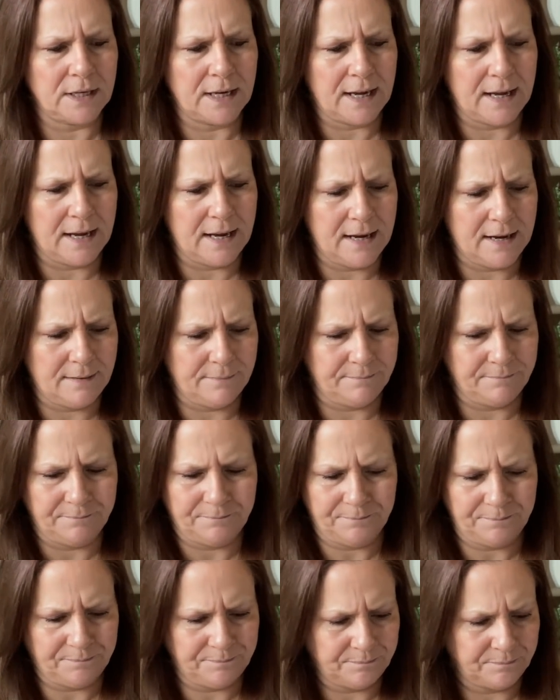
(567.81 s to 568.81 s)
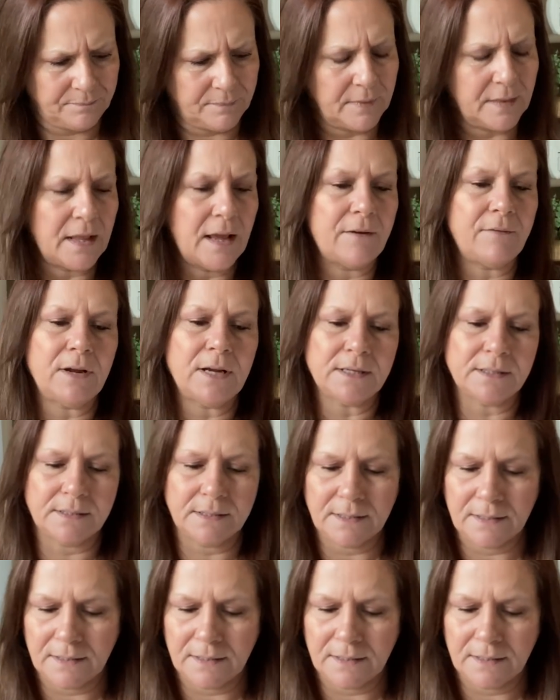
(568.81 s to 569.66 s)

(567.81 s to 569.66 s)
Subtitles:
get in. There it is.